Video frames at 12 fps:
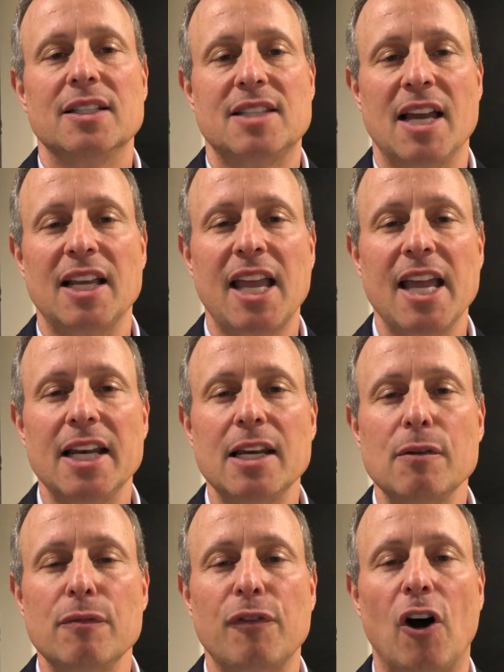dedicated
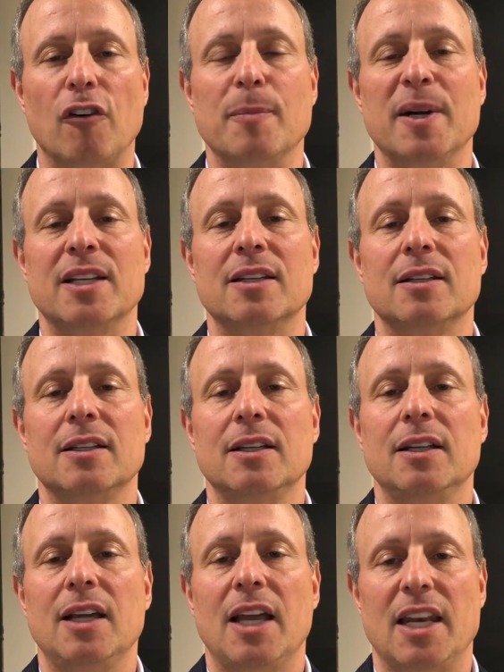involvement,
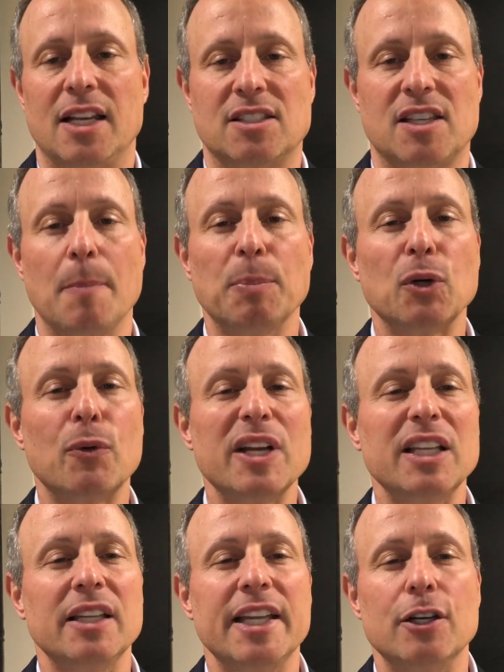and exemplary
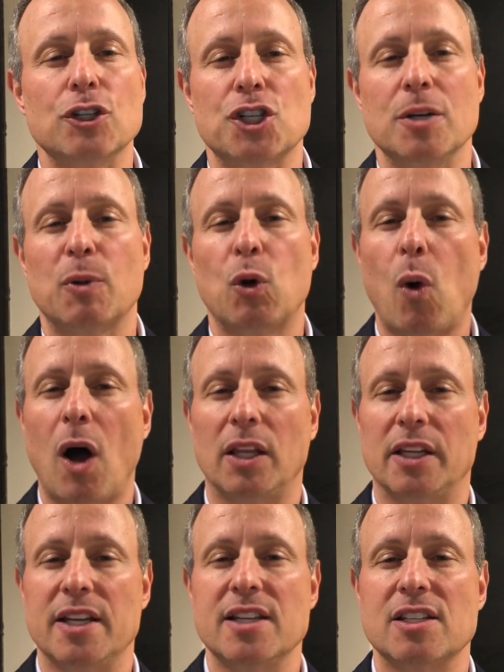leadership
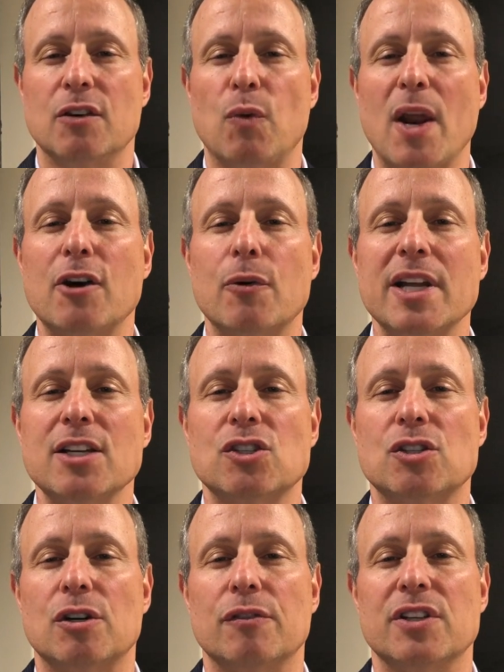qualities in rendering
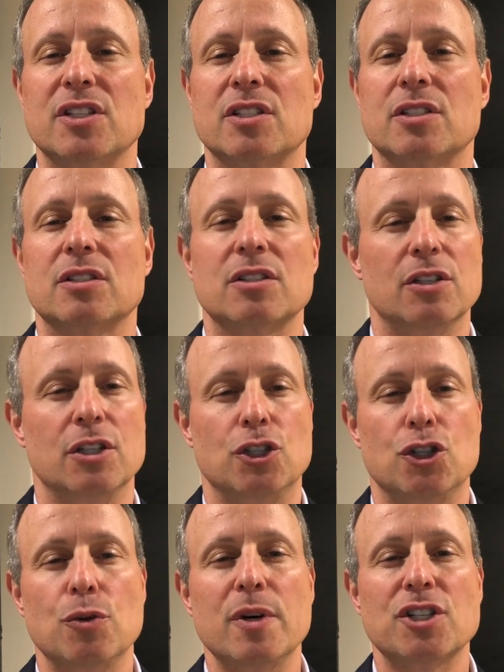service to the
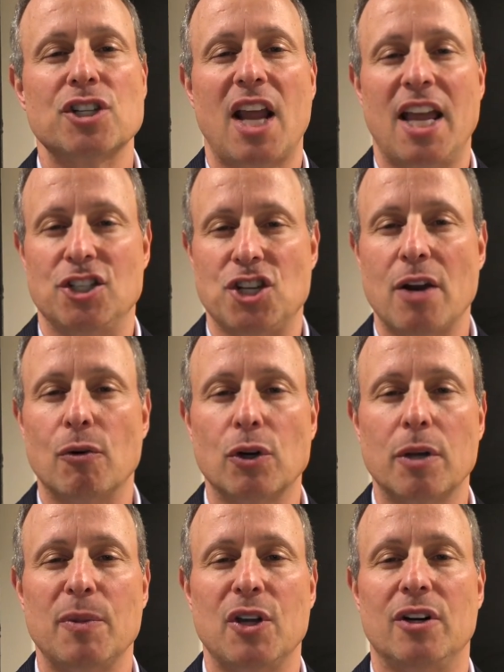Jewish and general
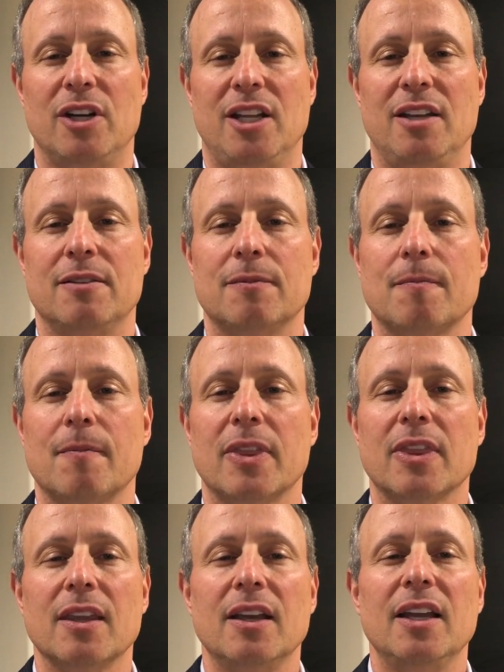community.
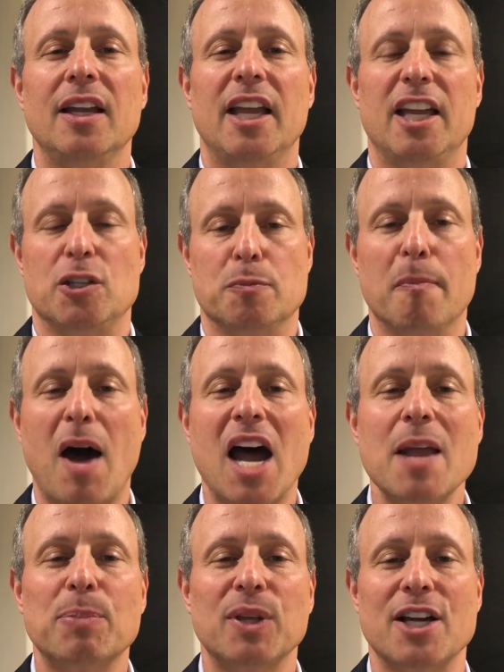It is
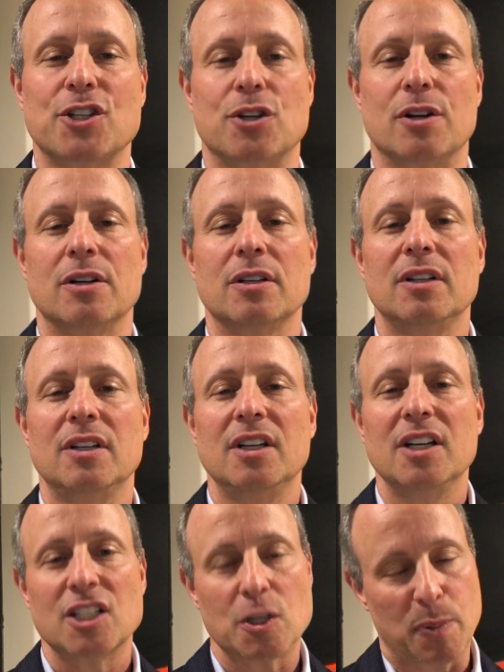my pleasure
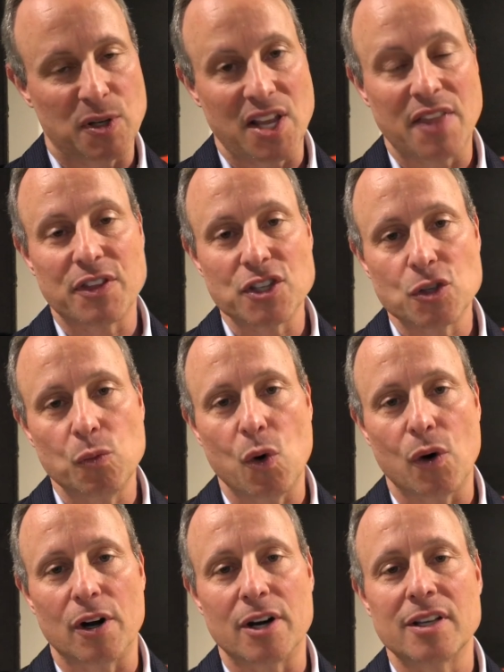to present this
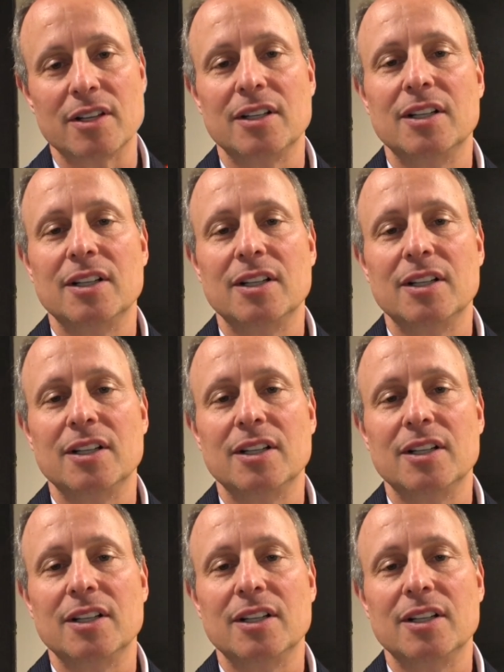award